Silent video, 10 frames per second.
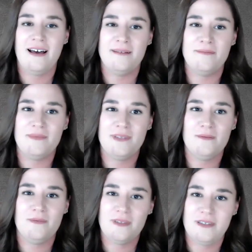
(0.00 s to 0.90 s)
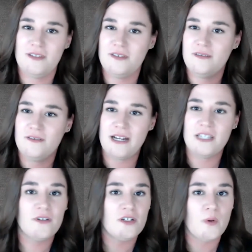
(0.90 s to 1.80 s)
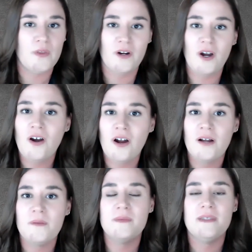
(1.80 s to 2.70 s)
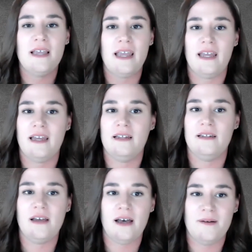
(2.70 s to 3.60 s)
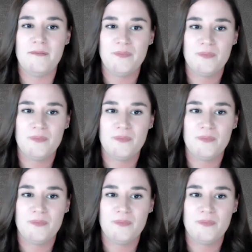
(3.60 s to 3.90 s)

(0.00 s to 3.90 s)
to transverse with your arms and